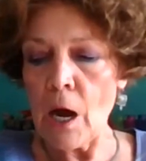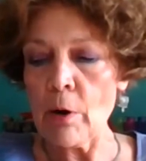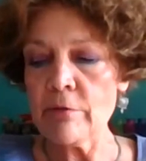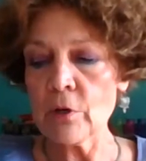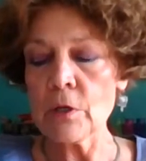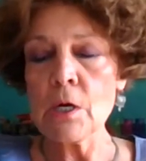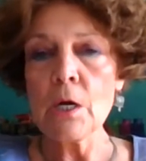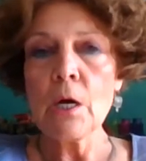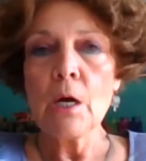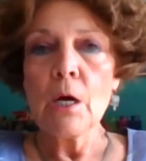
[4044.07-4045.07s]
However,
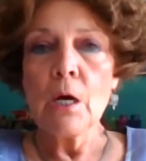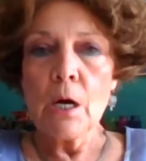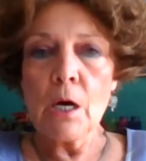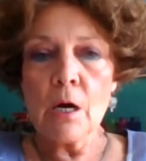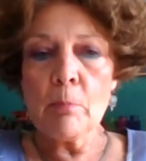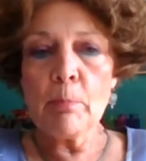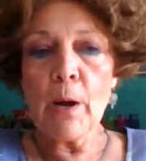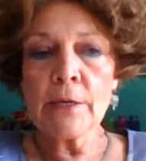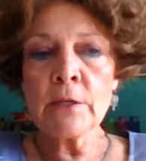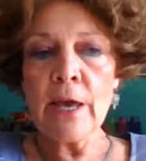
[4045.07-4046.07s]

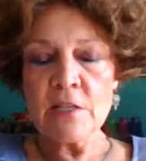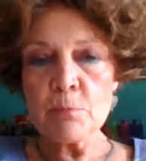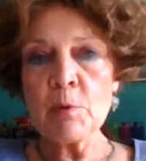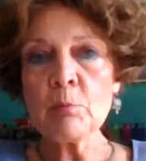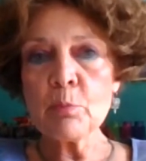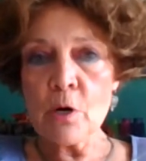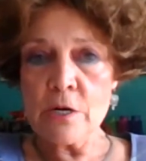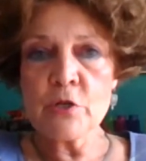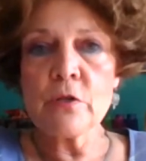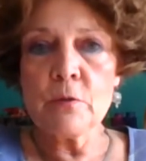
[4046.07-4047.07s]
Biden has been
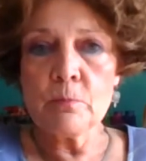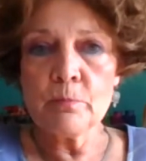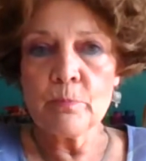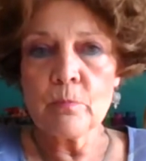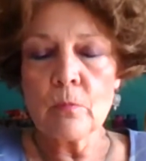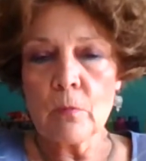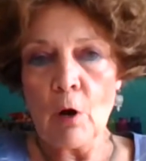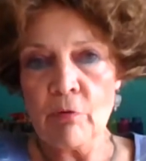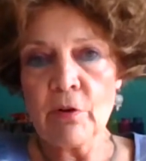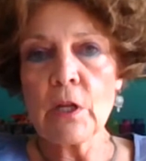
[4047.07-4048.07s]
pressured
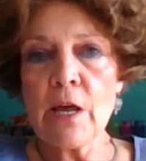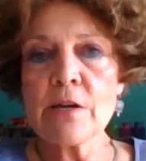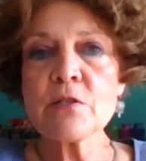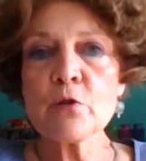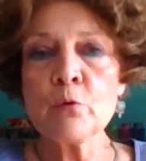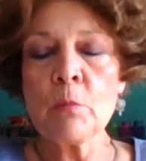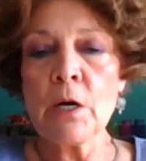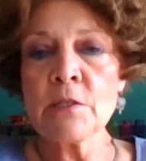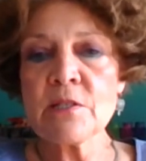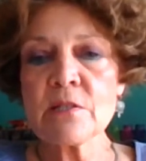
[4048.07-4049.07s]
over the last 2
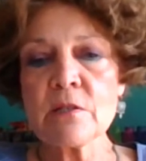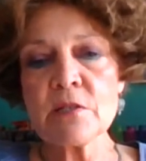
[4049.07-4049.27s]
months.